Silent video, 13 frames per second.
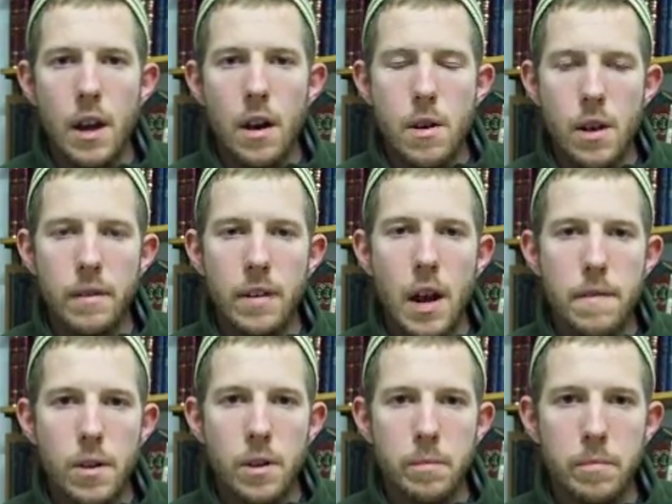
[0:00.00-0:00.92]
Rav
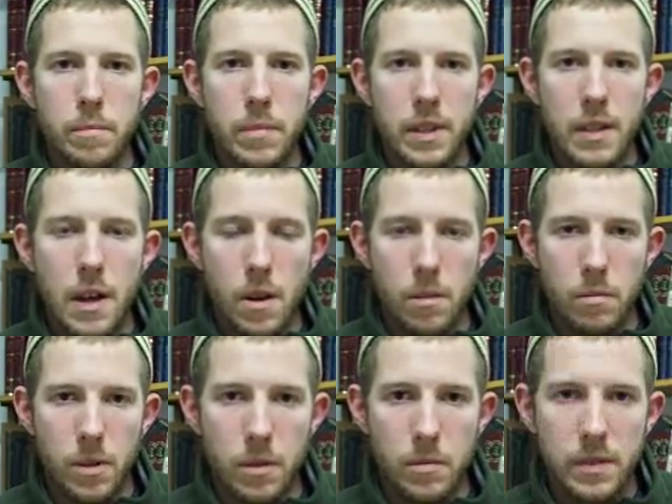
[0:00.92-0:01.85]
Avraham bin
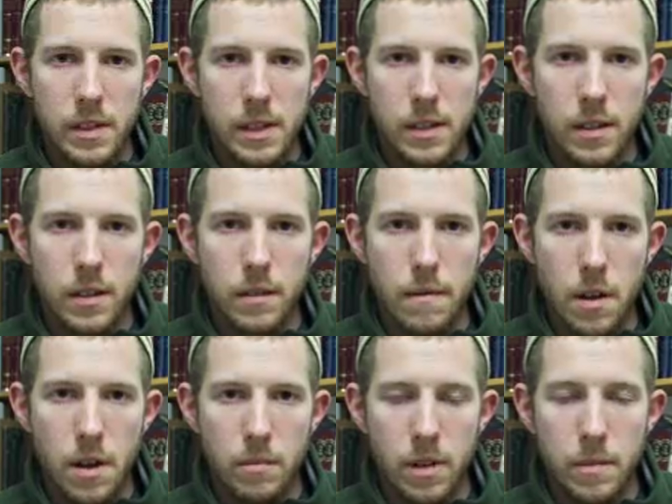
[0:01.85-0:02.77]
Rambam, the son of
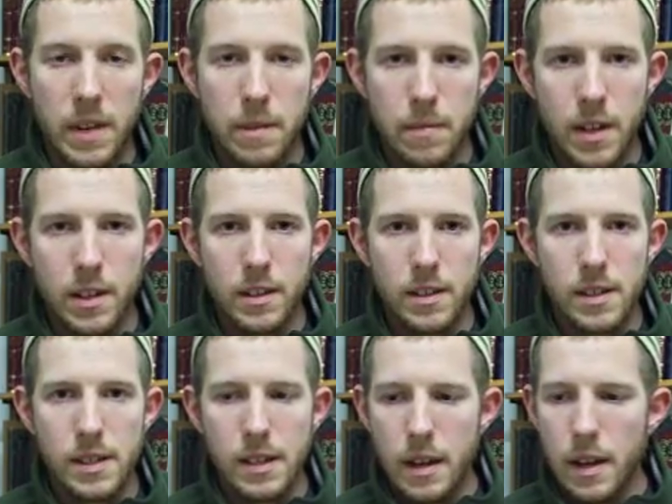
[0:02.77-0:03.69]
Rambam
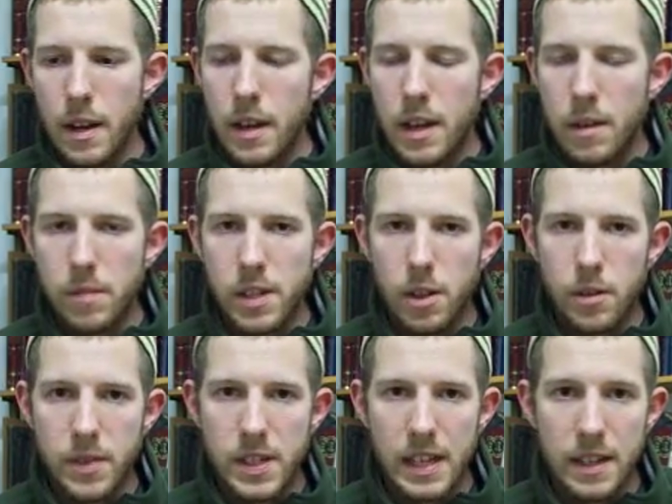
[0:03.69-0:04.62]
Maimonides,
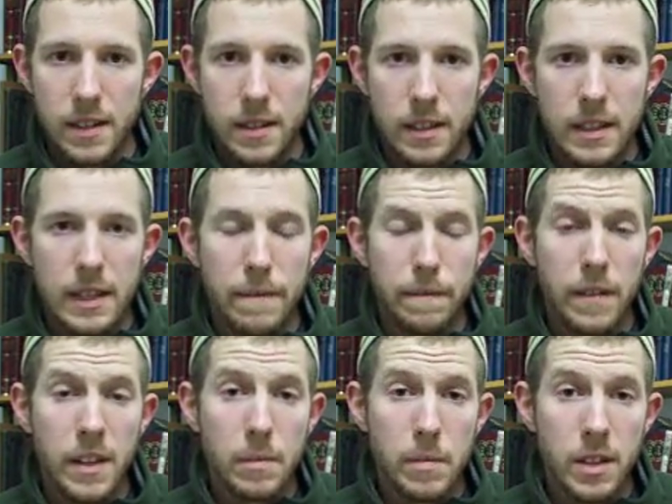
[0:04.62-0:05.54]
himself said that the
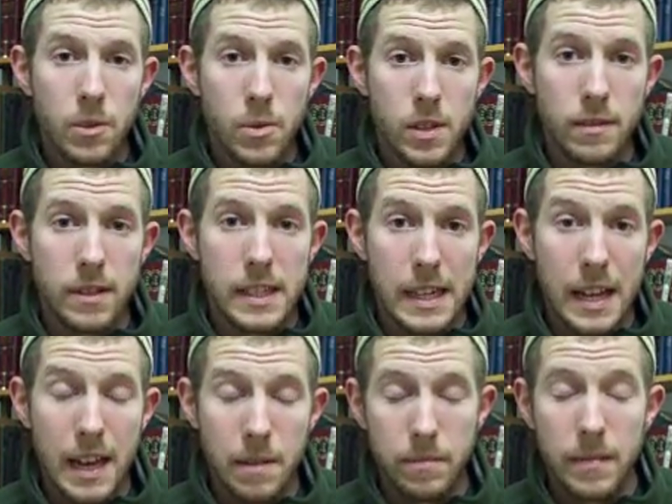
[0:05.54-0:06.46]
fundamentals of
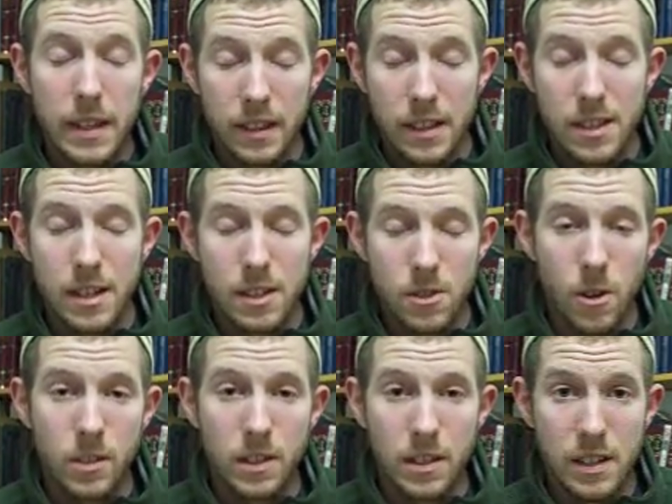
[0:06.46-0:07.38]
Islam, at least as
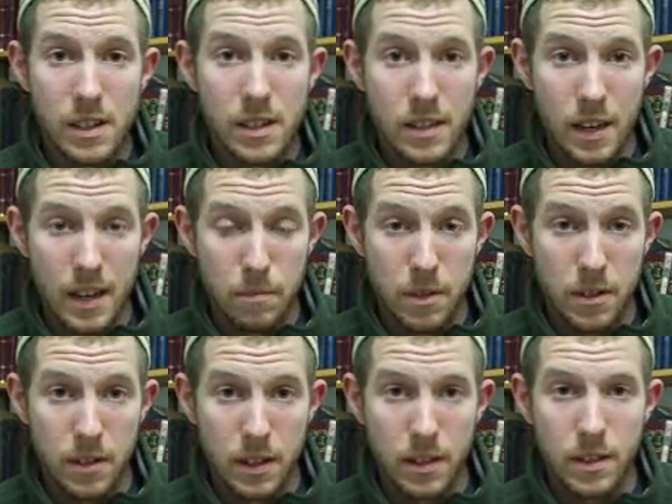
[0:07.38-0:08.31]
taught in his time
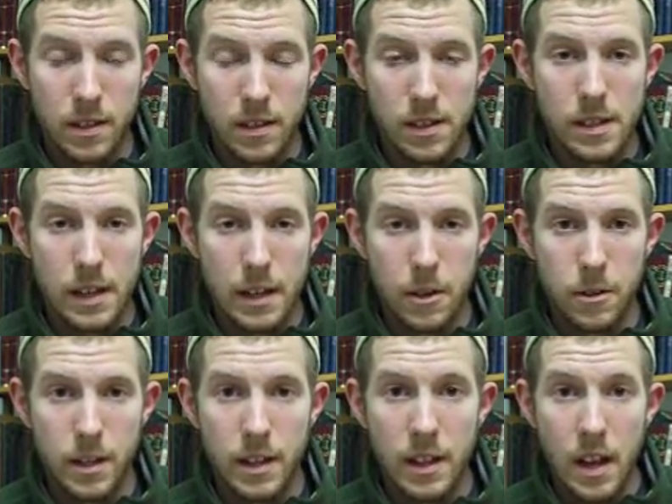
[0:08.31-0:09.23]
period, in his
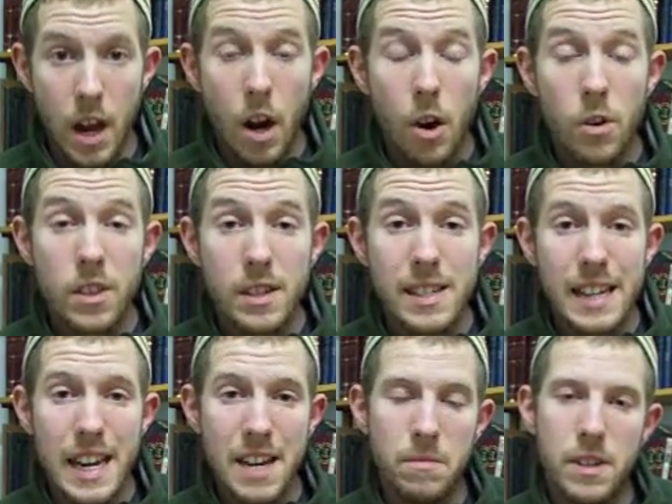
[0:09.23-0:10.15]
area, were the
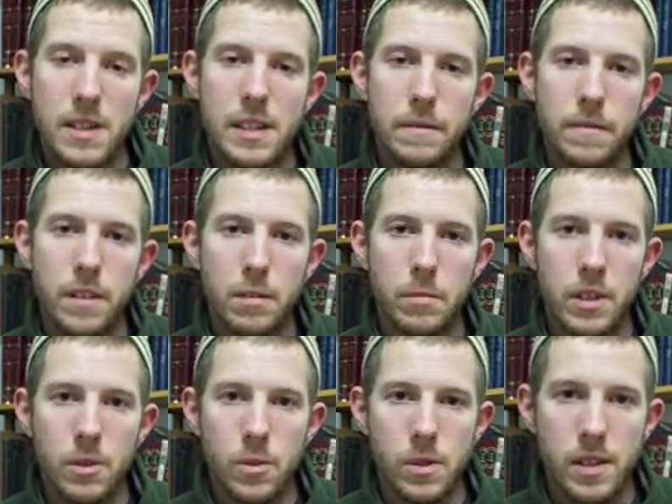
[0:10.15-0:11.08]
same as the
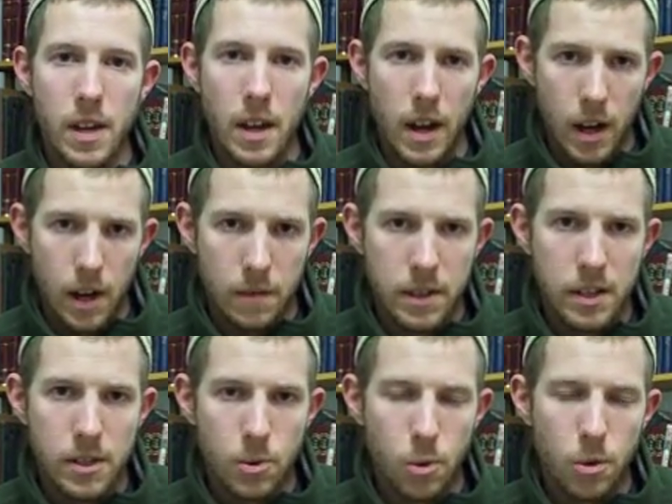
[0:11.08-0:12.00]
fundamentals of the
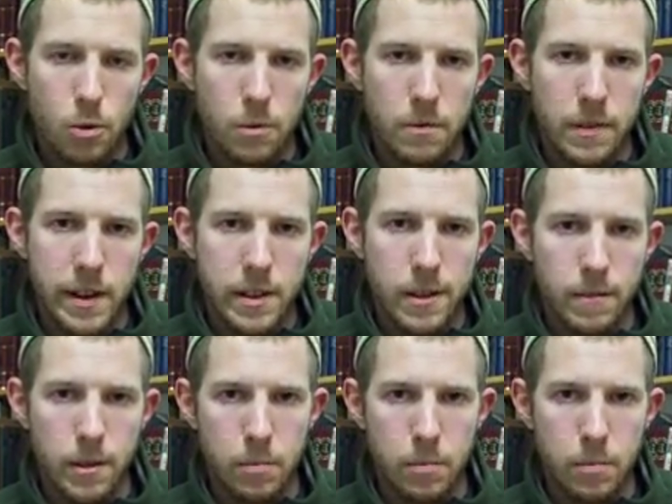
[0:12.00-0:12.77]
historical faith of the